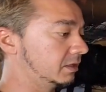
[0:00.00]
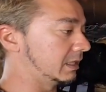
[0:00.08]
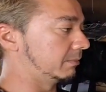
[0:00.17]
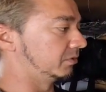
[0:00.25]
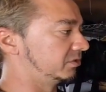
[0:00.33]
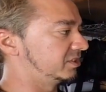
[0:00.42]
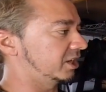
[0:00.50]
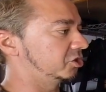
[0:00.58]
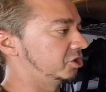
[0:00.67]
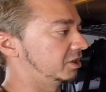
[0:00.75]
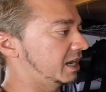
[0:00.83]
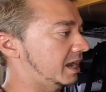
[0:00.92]
double
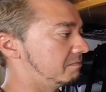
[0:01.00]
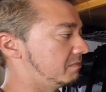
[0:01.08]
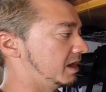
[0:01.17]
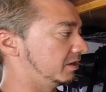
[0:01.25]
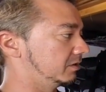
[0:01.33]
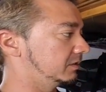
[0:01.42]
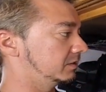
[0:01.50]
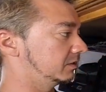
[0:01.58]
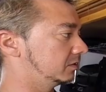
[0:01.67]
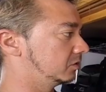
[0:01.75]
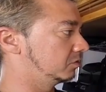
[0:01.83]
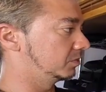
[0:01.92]
suction cap mount. It's
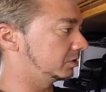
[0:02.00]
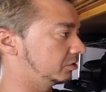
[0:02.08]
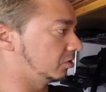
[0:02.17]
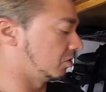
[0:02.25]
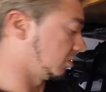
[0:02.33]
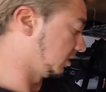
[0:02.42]
super strong.